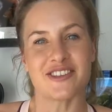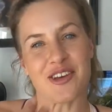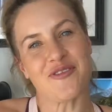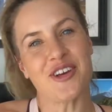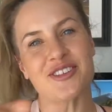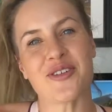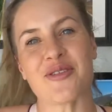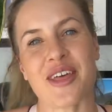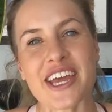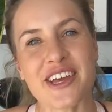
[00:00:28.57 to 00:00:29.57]
So first of all,
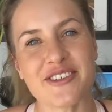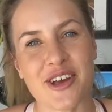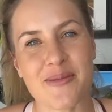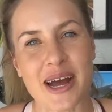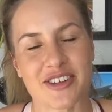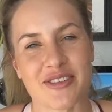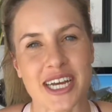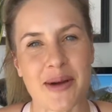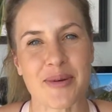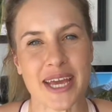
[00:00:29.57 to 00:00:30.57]
thank you so much for
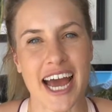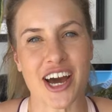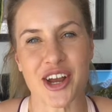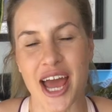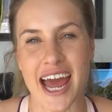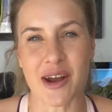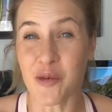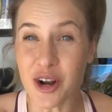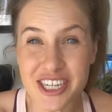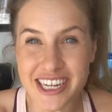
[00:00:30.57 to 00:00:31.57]
jumping on and
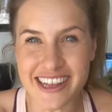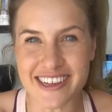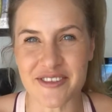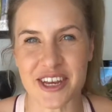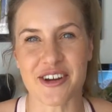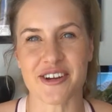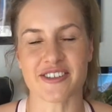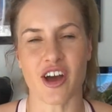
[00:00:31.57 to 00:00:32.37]
watching these videos.